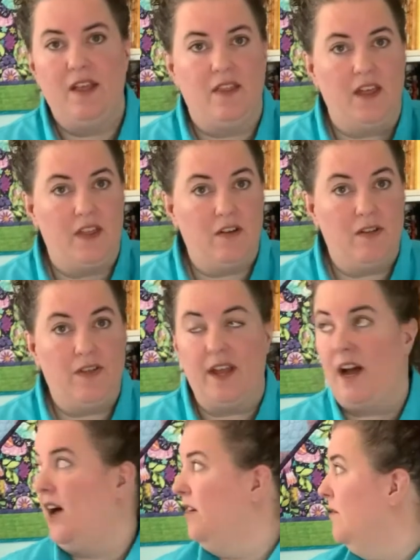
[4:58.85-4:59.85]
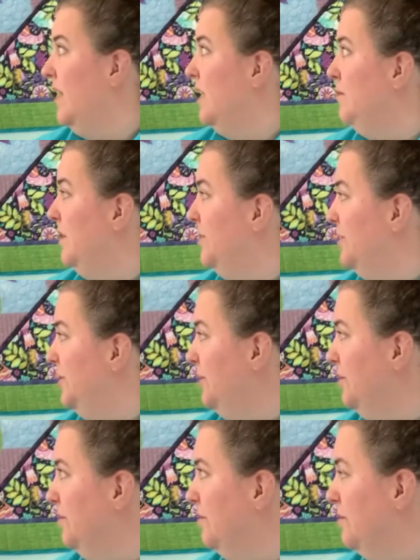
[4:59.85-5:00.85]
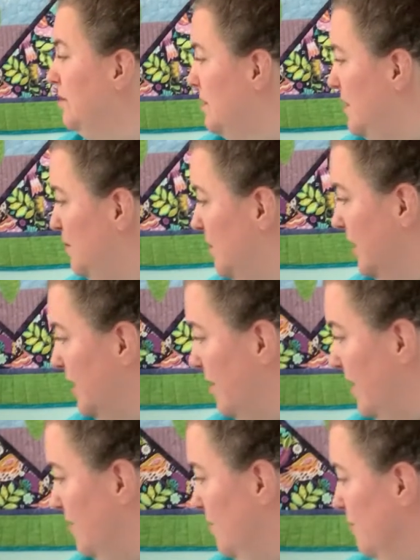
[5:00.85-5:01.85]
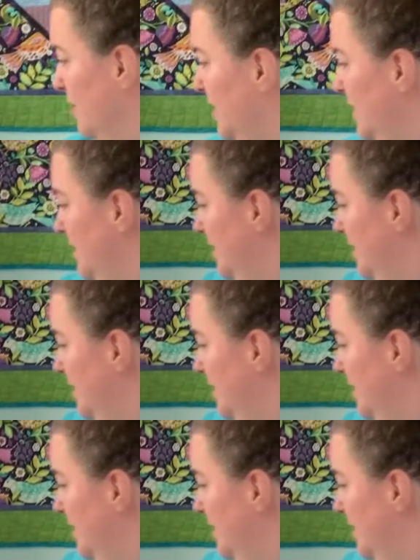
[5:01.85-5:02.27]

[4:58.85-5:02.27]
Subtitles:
The other thing I'll recommend to use, and I'm looking around for it,